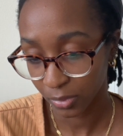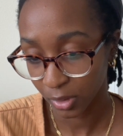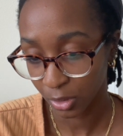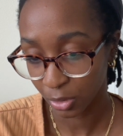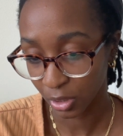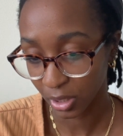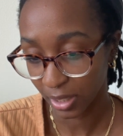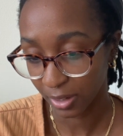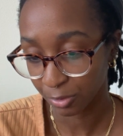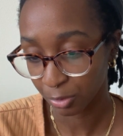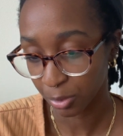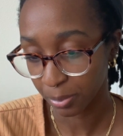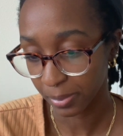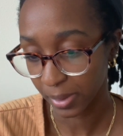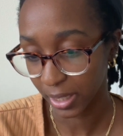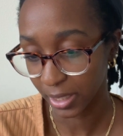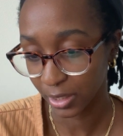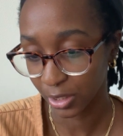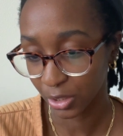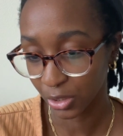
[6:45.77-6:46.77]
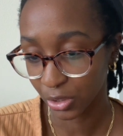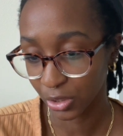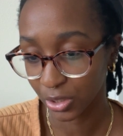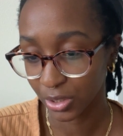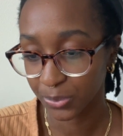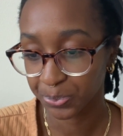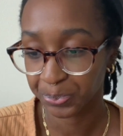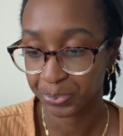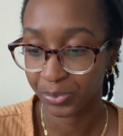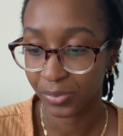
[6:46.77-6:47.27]
You can have
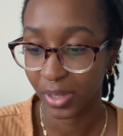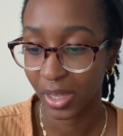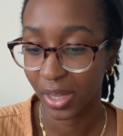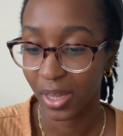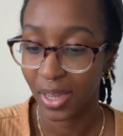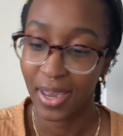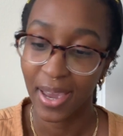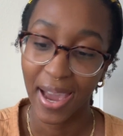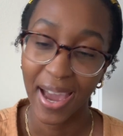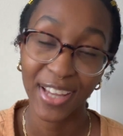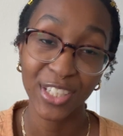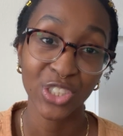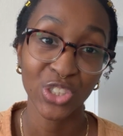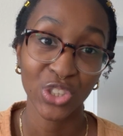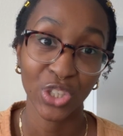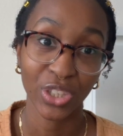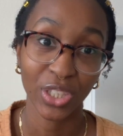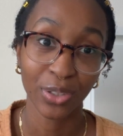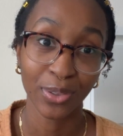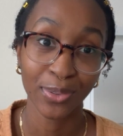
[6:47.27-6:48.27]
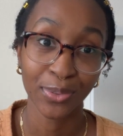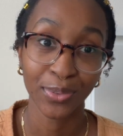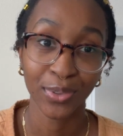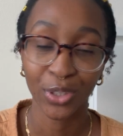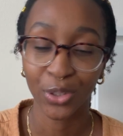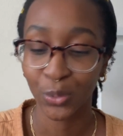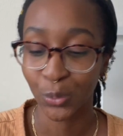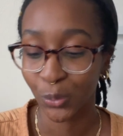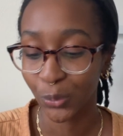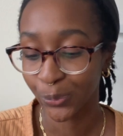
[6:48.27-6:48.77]
reminders. I just thought that was really
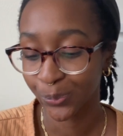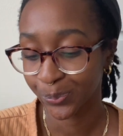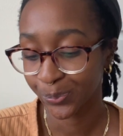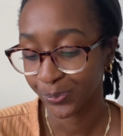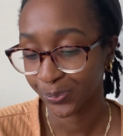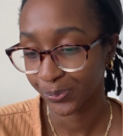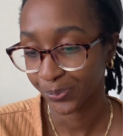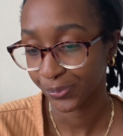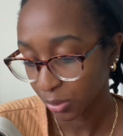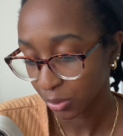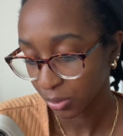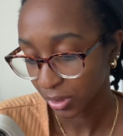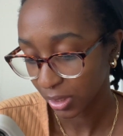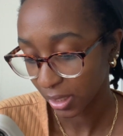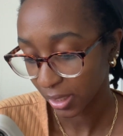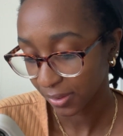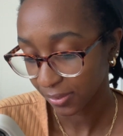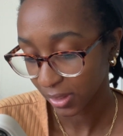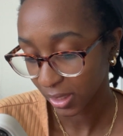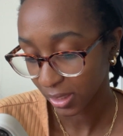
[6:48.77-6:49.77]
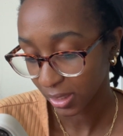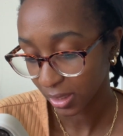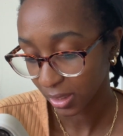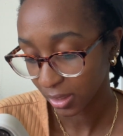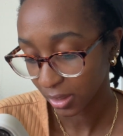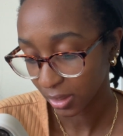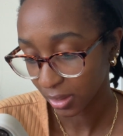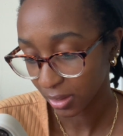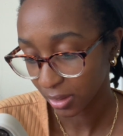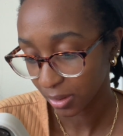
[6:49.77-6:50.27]
cool. And they have like
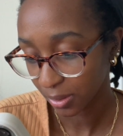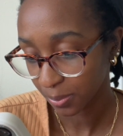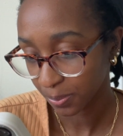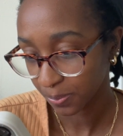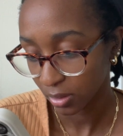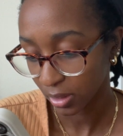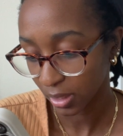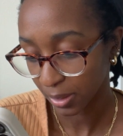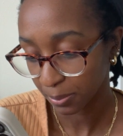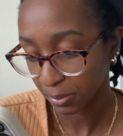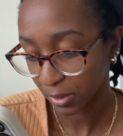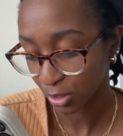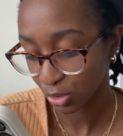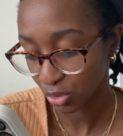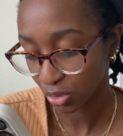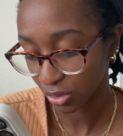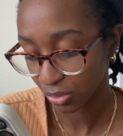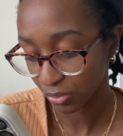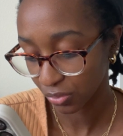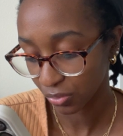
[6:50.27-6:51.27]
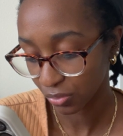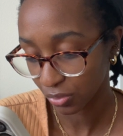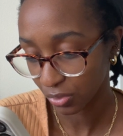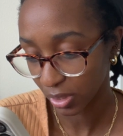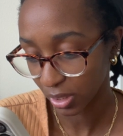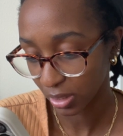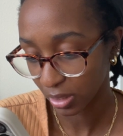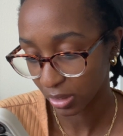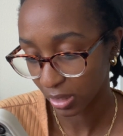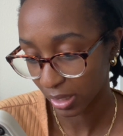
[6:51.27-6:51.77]
the that picture of
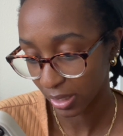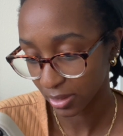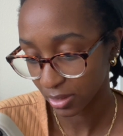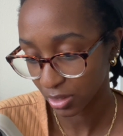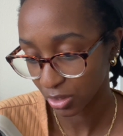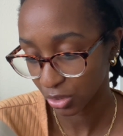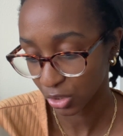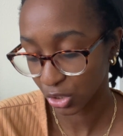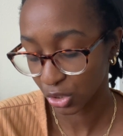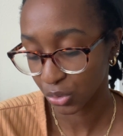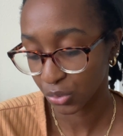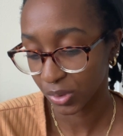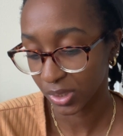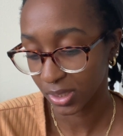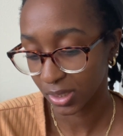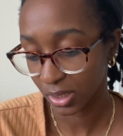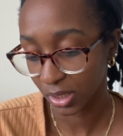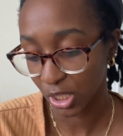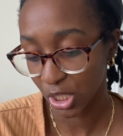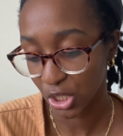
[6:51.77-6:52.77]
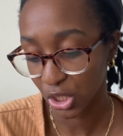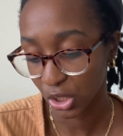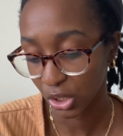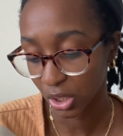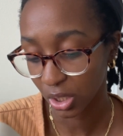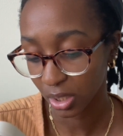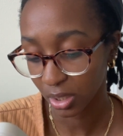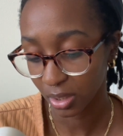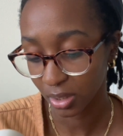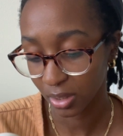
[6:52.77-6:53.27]
the NASA just recently
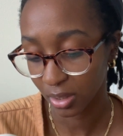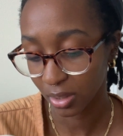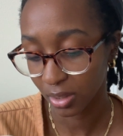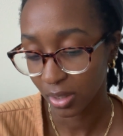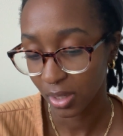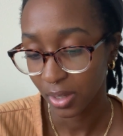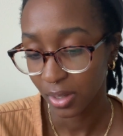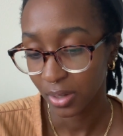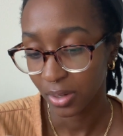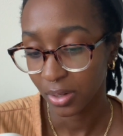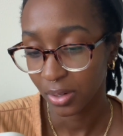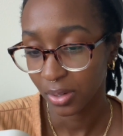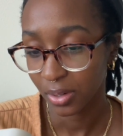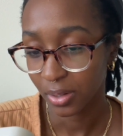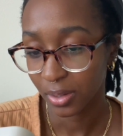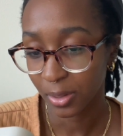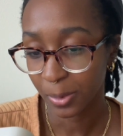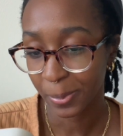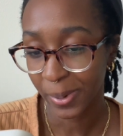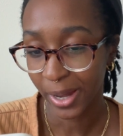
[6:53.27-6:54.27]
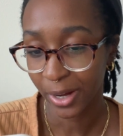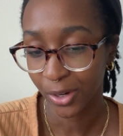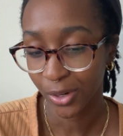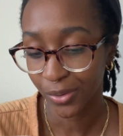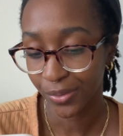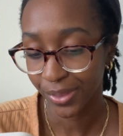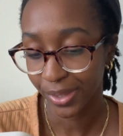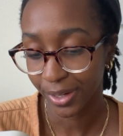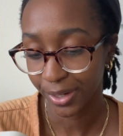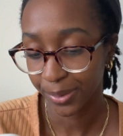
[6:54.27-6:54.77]
took in the
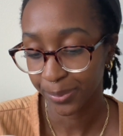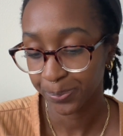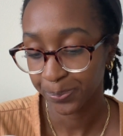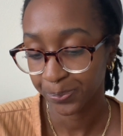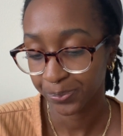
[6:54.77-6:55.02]
background there.